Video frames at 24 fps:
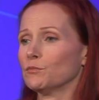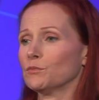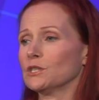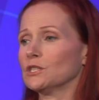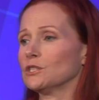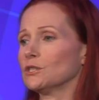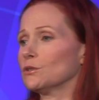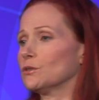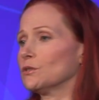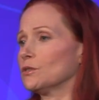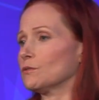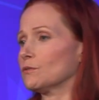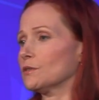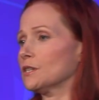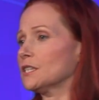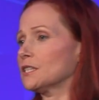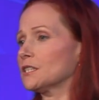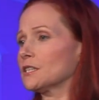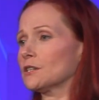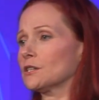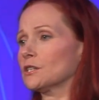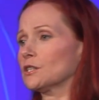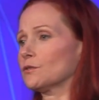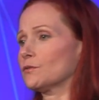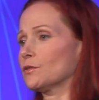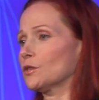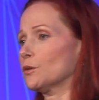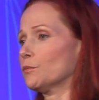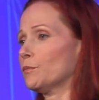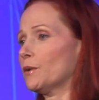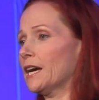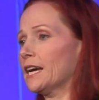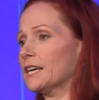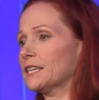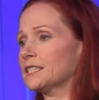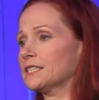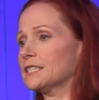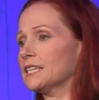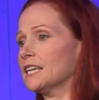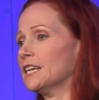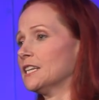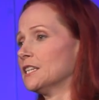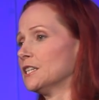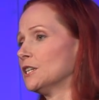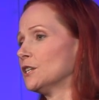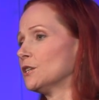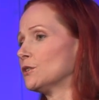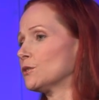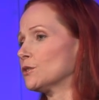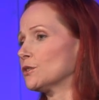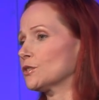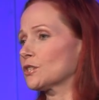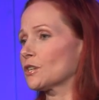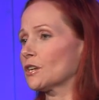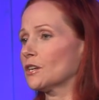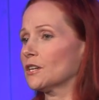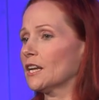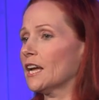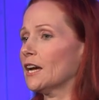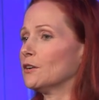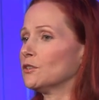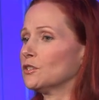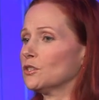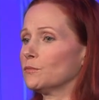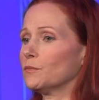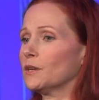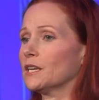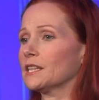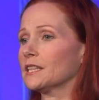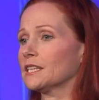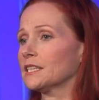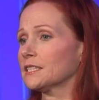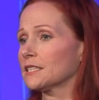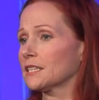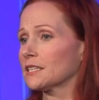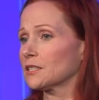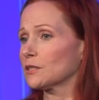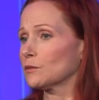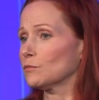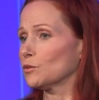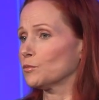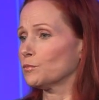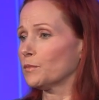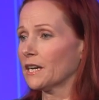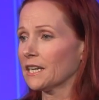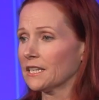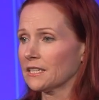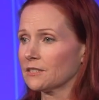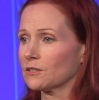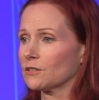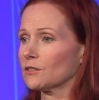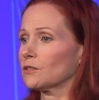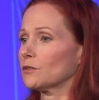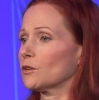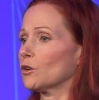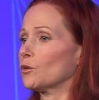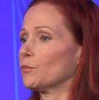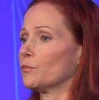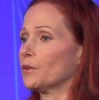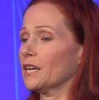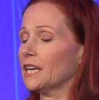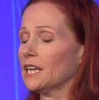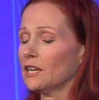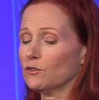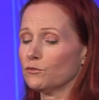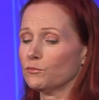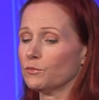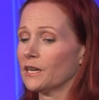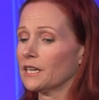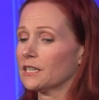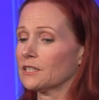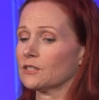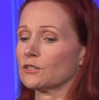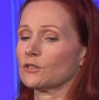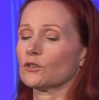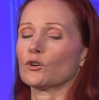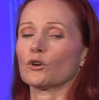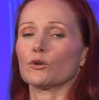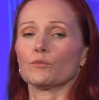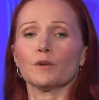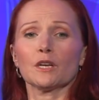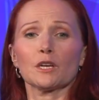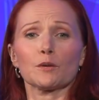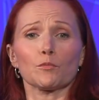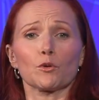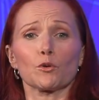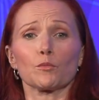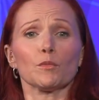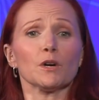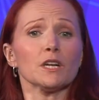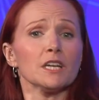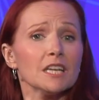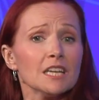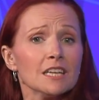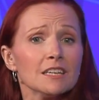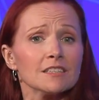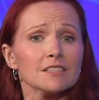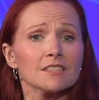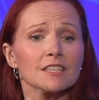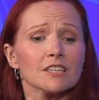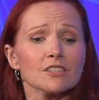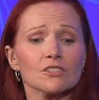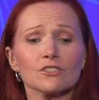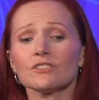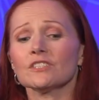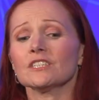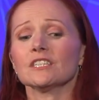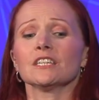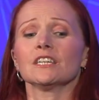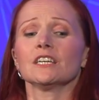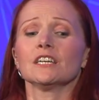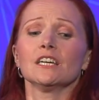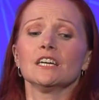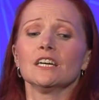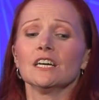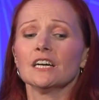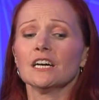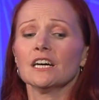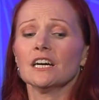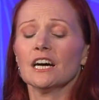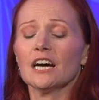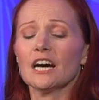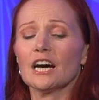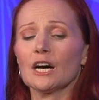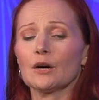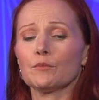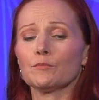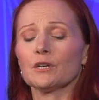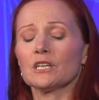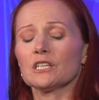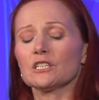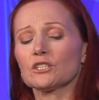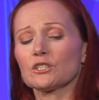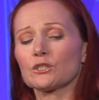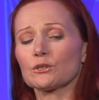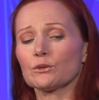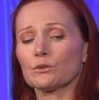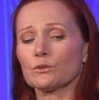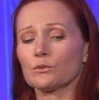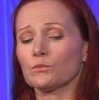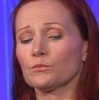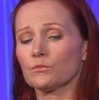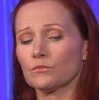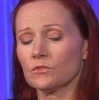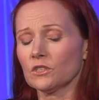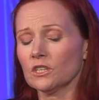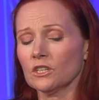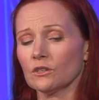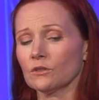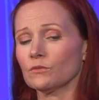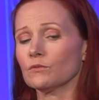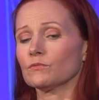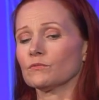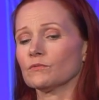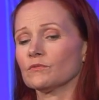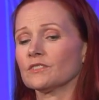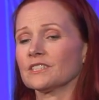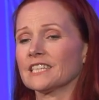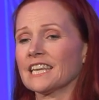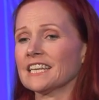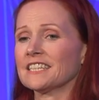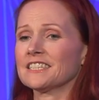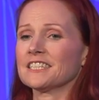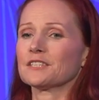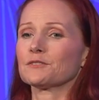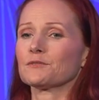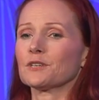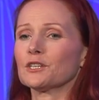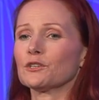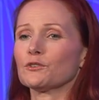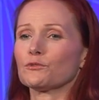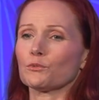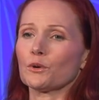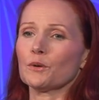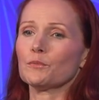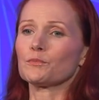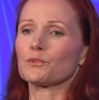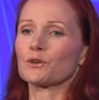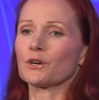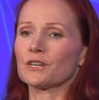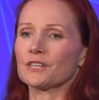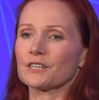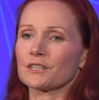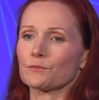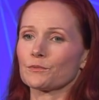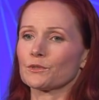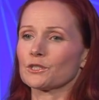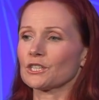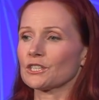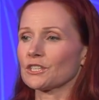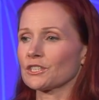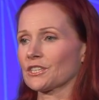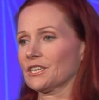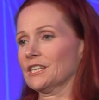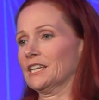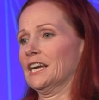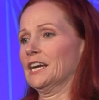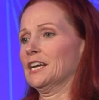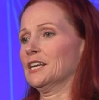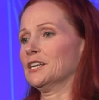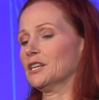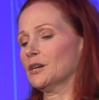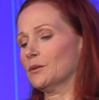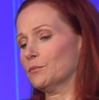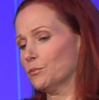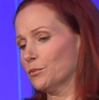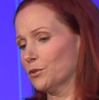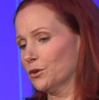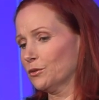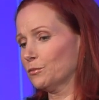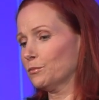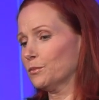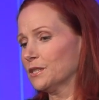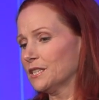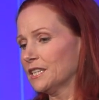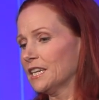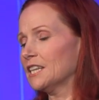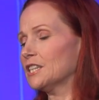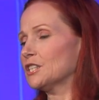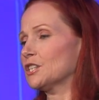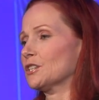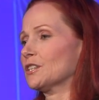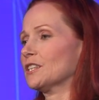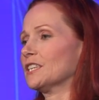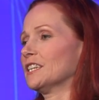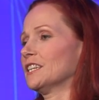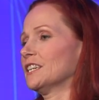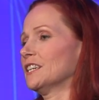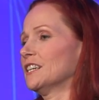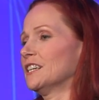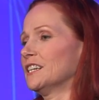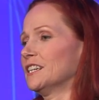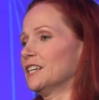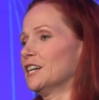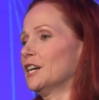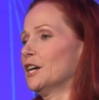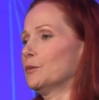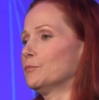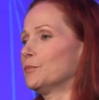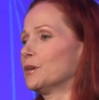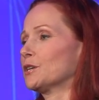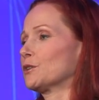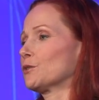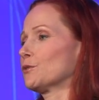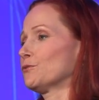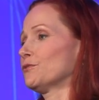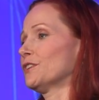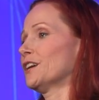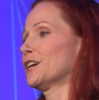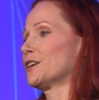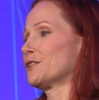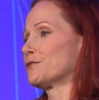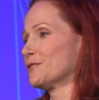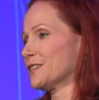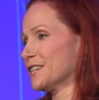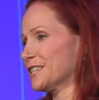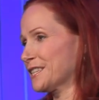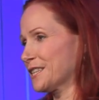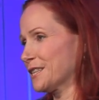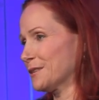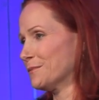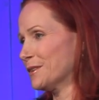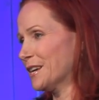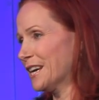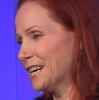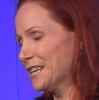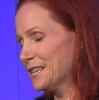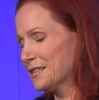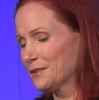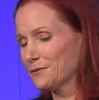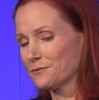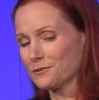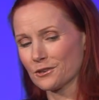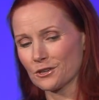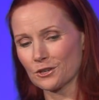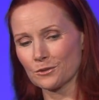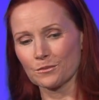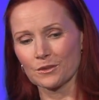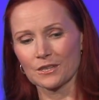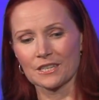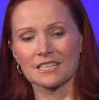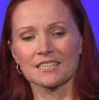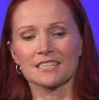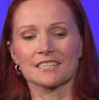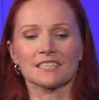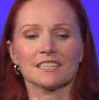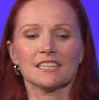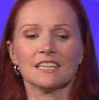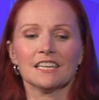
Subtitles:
been doing the research for the past 10 years on how to make these systems better or behave better or make more money, essentially. And so, getting rid of one product, we're just going to end up with potentially a bigger fire risk than we had in the first place.